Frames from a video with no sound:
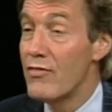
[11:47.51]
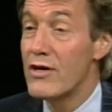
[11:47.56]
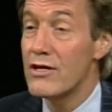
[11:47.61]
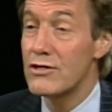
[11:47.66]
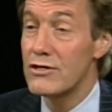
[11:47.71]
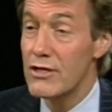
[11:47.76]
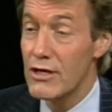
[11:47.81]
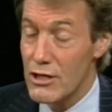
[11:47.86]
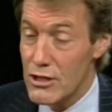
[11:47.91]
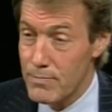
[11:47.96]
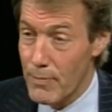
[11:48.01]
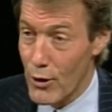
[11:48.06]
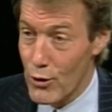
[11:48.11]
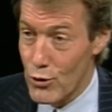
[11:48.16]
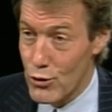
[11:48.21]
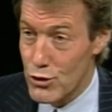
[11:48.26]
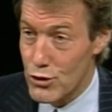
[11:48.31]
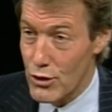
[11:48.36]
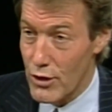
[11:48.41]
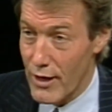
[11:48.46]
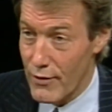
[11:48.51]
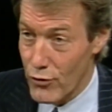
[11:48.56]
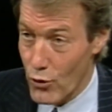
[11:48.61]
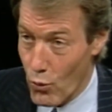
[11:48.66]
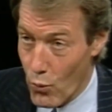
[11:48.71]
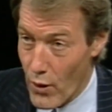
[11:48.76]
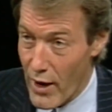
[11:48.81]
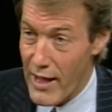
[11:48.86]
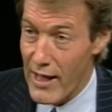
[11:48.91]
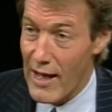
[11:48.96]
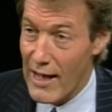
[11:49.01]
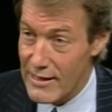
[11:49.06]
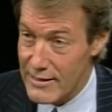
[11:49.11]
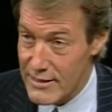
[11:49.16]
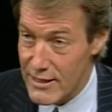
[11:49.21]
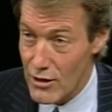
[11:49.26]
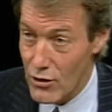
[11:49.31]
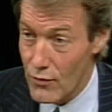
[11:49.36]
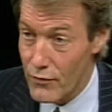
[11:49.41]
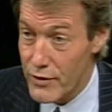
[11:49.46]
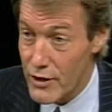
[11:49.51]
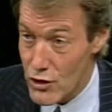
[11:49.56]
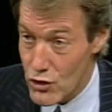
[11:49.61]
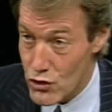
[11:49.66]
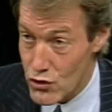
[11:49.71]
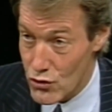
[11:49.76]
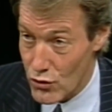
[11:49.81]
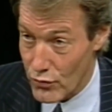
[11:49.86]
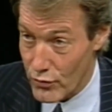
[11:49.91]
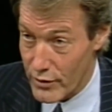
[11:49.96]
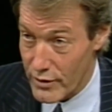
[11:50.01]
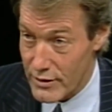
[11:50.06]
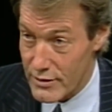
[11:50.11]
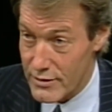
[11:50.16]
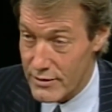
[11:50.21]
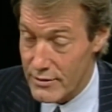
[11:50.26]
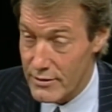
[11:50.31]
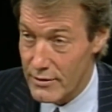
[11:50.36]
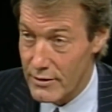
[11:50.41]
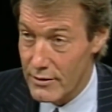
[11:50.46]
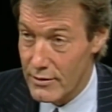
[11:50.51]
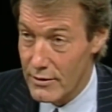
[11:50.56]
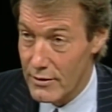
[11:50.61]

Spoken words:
this exposure and the way I tell these stories,